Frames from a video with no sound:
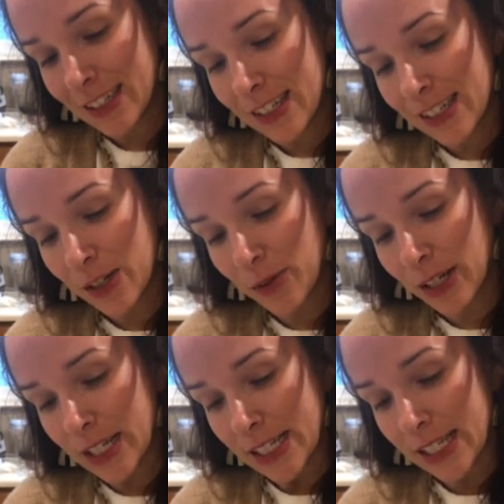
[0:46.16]
So we're
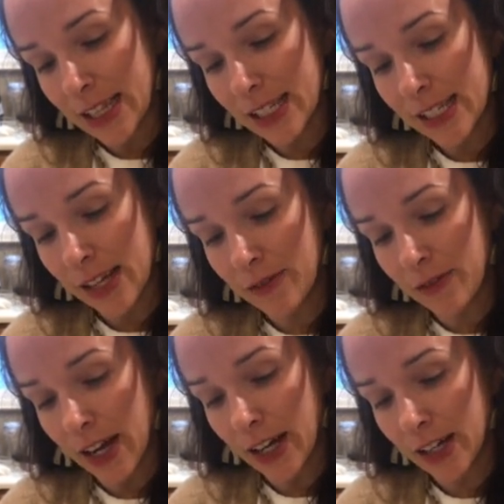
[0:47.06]
gonna set this on
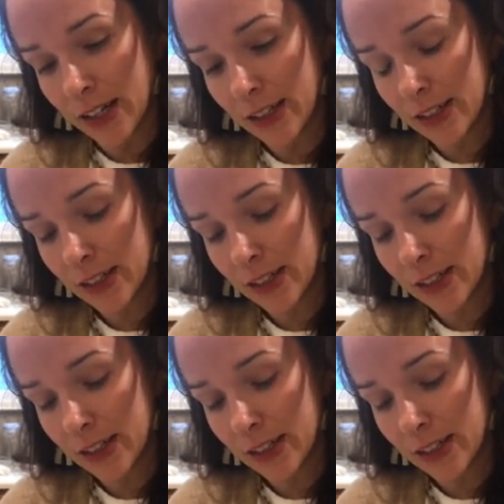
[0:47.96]
fire.